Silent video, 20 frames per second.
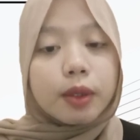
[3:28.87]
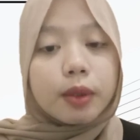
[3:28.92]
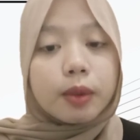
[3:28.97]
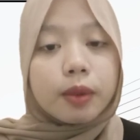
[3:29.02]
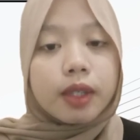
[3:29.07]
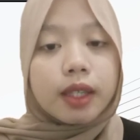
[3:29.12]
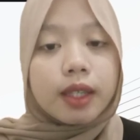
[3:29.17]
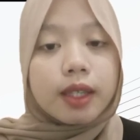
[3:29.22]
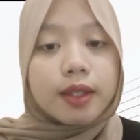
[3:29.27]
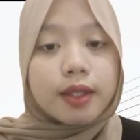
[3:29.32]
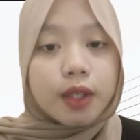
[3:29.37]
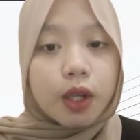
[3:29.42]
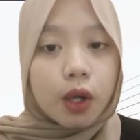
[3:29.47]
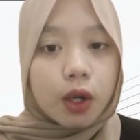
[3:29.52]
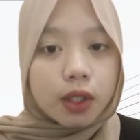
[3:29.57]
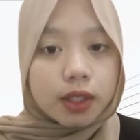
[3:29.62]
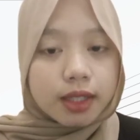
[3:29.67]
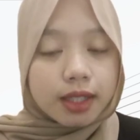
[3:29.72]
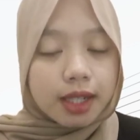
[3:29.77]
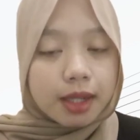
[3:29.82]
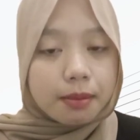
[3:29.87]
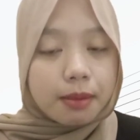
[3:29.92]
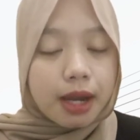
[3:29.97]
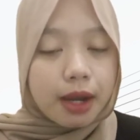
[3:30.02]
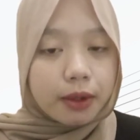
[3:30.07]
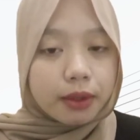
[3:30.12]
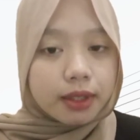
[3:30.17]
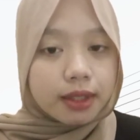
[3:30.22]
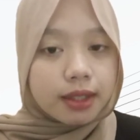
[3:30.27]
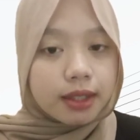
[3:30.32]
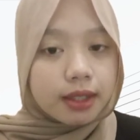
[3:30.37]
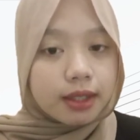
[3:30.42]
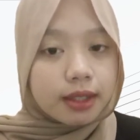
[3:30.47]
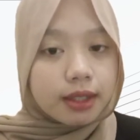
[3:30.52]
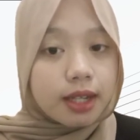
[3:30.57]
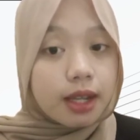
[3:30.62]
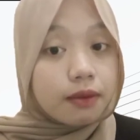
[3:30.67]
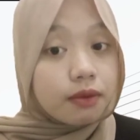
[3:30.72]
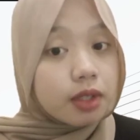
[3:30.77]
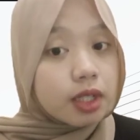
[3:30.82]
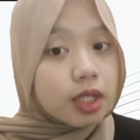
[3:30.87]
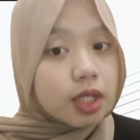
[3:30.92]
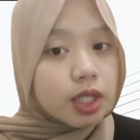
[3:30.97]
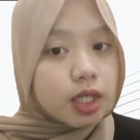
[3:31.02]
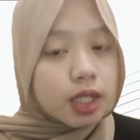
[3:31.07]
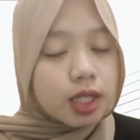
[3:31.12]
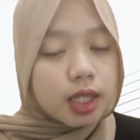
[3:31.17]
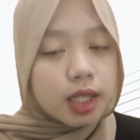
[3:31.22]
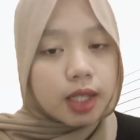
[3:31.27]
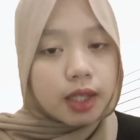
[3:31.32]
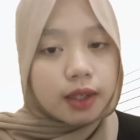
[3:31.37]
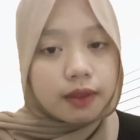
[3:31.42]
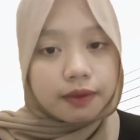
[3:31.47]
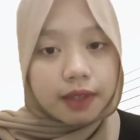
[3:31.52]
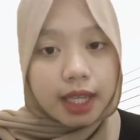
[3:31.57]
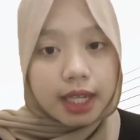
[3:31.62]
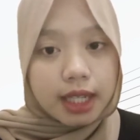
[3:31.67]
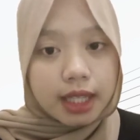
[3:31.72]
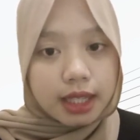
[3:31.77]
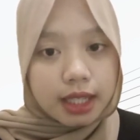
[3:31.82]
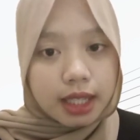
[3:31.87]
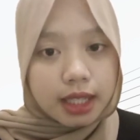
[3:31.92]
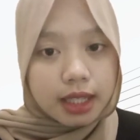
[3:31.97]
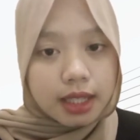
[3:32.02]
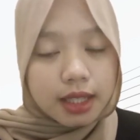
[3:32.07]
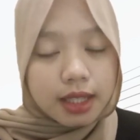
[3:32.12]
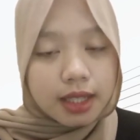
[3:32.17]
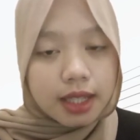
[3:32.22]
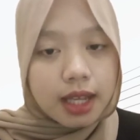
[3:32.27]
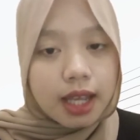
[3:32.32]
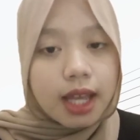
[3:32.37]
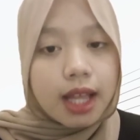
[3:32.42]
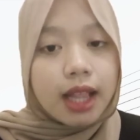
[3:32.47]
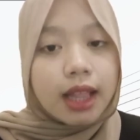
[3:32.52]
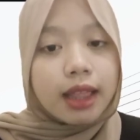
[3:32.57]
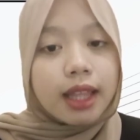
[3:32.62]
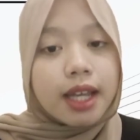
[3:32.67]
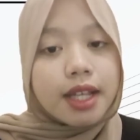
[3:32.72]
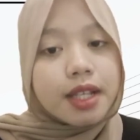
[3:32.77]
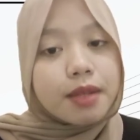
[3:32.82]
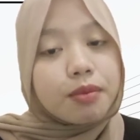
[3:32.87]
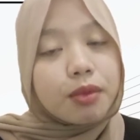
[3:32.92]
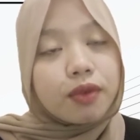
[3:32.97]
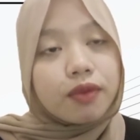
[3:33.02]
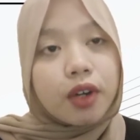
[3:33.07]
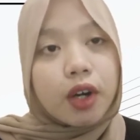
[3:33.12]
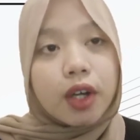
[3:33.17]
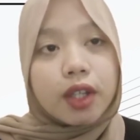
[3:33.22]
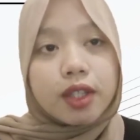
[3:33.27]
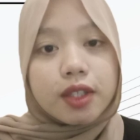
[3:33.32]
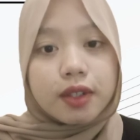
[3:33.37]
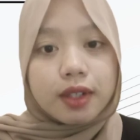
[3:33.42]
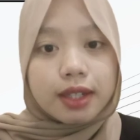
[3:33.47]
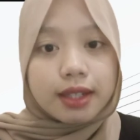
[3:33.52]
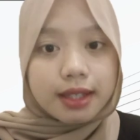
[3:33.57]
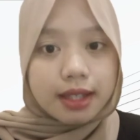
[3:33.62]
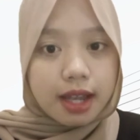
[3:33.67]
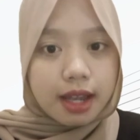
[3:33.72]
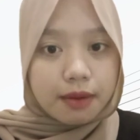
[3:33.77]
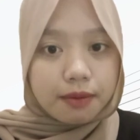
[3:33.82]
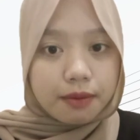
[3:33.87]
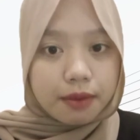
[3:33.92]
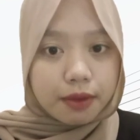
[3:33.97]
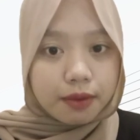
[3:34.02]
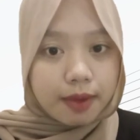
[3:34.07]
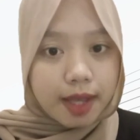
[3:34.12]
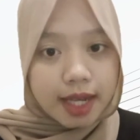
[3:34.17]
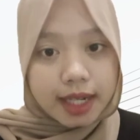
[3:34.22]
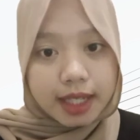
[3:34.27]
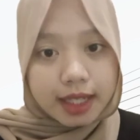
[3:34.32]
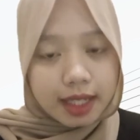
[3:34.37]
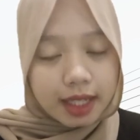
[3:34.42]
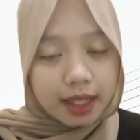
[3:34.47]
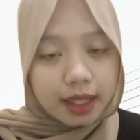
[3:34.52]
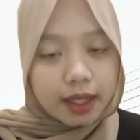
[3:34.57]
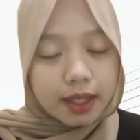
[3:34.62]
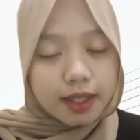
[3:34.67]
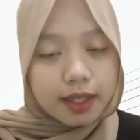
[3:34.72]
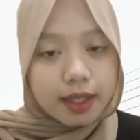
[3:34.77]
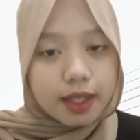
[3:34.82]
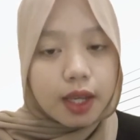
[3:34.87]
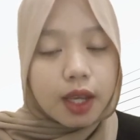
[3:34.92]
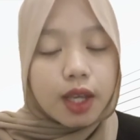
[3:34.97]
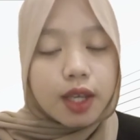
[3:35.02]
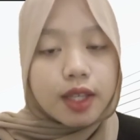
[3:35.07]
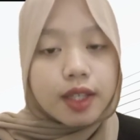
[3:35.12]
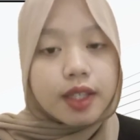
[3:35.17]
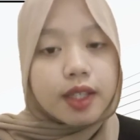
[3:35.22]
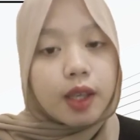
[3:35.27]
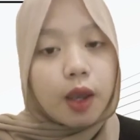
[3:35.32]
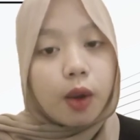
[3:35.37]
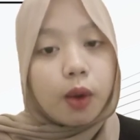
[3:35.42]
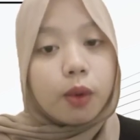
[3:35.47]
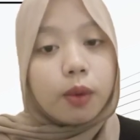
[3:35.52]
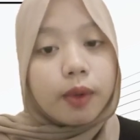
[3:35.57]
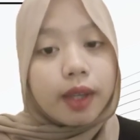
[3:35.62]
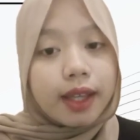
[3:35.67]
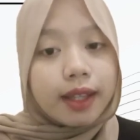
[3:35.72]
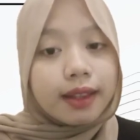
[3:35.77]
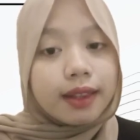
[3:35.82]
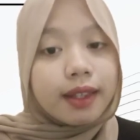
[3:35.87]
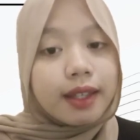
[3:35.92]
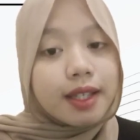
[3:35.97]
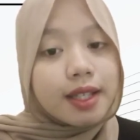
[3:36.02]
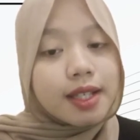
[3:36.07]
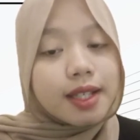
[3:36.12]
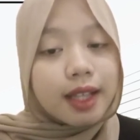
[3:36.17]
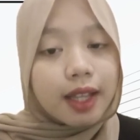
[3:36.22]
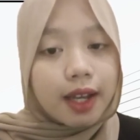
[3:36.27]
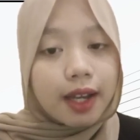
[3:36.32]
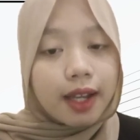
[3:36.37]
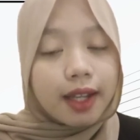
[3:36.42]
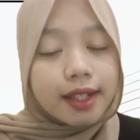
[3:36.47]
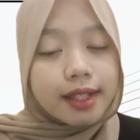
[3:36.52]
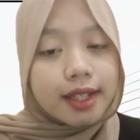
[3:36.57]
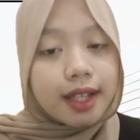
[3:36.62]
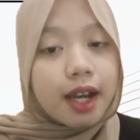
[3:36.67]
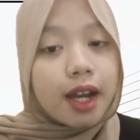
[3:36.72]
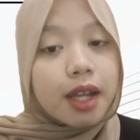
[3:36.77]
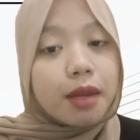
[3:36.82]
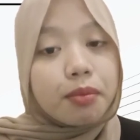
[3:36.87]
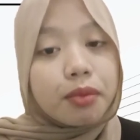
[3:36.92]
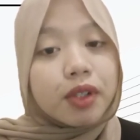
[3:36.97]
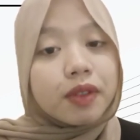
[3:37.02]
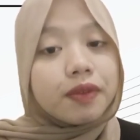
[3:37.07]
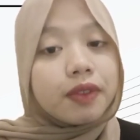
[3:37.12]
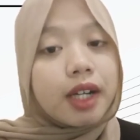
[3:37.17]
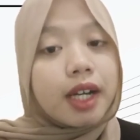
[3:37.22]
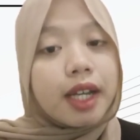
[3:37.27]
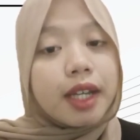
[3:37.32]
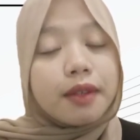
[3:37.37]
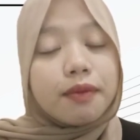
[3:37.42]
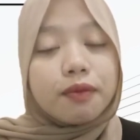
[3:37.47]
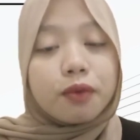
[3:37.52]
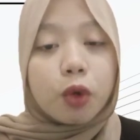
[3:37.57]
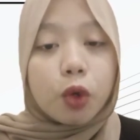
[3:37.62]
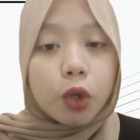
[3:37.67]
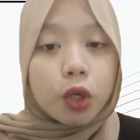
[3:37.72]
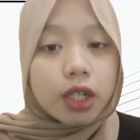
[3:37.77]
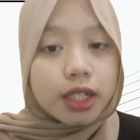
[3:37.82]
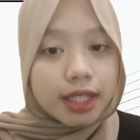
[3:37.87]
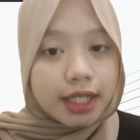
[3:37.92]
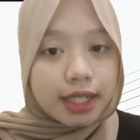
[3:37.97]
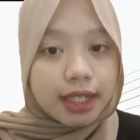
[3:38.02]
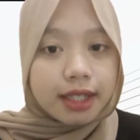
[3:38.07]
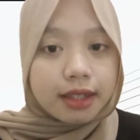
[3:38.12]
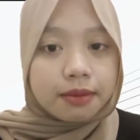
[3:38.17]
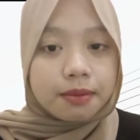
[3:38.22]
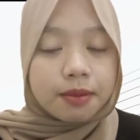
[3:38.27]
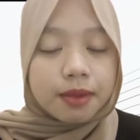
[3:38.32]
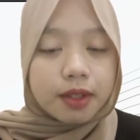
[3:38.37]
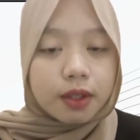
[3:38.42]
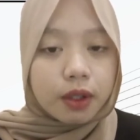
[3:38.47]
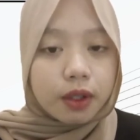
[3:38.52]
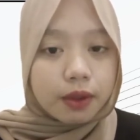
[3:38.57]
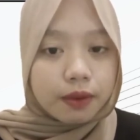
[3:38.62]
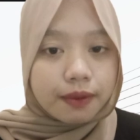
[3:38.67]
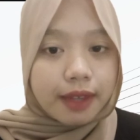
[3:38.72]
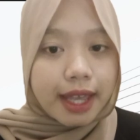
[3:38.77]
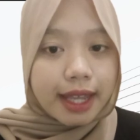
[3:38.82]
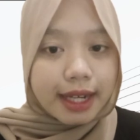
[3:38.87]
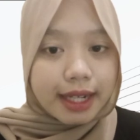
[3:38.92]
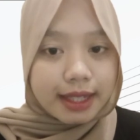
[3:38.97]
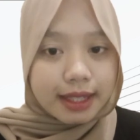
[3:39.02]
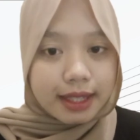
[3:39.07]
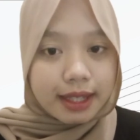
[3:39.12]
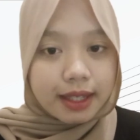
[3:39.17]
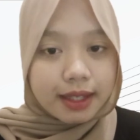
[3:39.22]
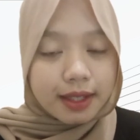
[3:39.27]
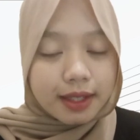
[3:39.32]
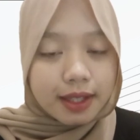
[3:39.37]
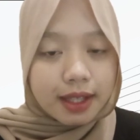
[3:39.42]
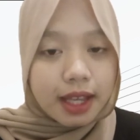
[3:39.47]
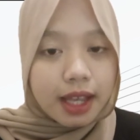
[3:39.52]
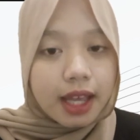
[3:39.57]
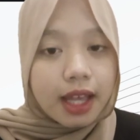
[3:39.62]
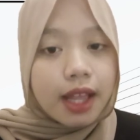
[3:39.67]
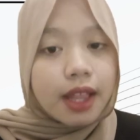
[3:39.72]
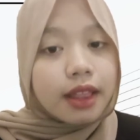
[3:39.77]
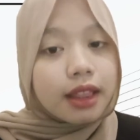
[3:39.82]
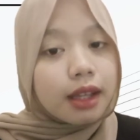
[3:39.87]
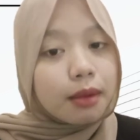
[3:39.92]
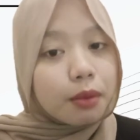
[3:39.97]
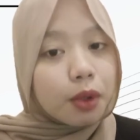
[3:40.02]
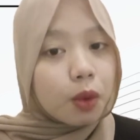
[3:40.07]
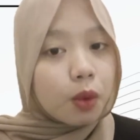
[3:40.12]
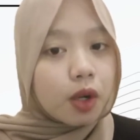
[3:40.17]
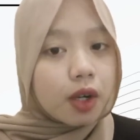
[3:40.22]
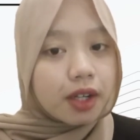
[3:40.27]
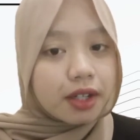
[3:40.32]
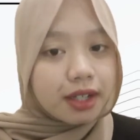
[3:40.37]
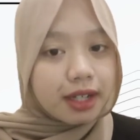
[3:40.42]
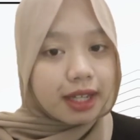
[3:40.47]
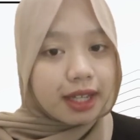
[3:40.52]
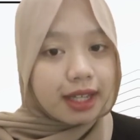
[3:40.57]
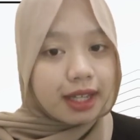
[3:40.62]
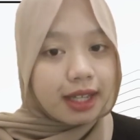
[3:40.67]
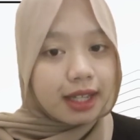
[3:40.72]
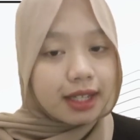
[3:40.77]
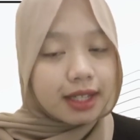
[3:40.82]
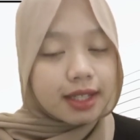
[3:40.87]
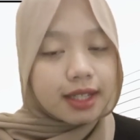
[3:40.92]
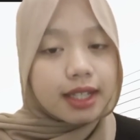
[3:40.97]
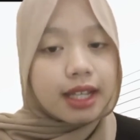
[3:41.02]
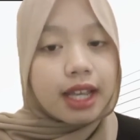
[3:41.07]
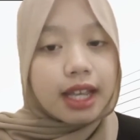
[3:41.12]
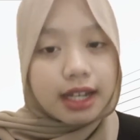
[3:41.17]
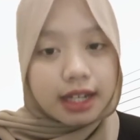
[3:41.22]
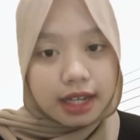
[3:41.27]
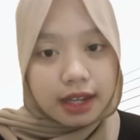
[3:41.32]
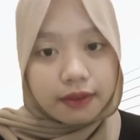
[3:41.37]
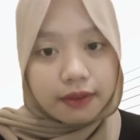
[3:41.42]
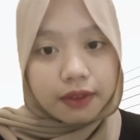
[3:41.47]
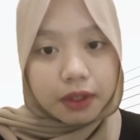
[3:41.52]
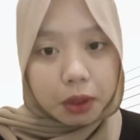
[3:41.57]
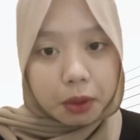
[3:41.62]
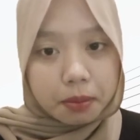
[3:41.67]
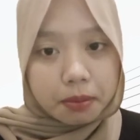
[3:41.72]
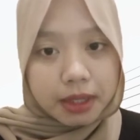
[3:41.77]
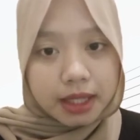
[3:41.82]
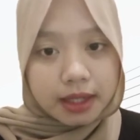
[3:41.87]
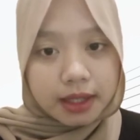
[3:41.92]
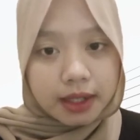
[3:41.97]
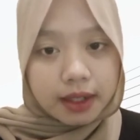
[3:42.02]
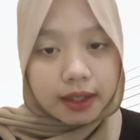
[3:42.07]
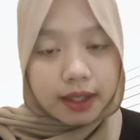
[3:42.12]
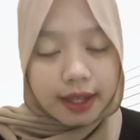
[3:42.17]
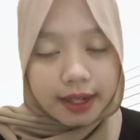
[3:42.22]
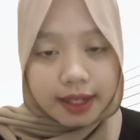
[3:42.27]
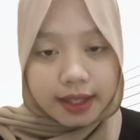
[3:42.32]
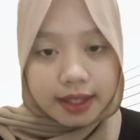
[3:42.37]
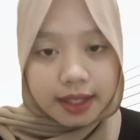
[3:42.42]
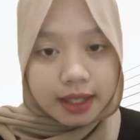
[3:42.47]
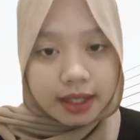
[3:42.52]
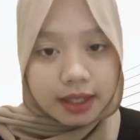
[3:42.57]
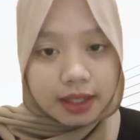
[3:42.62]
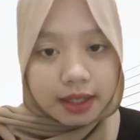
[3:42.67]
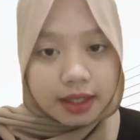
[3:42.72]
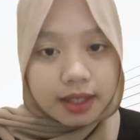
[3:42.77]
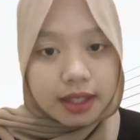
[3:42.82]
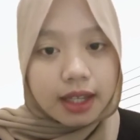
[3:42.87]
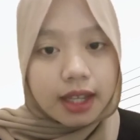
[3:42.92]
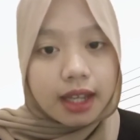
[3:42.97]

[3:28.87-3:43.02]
we talked about the definition of editings, let's move on to the type of editings. So in this slides, I provide 4 types of editings. Number 1 is developmental editings.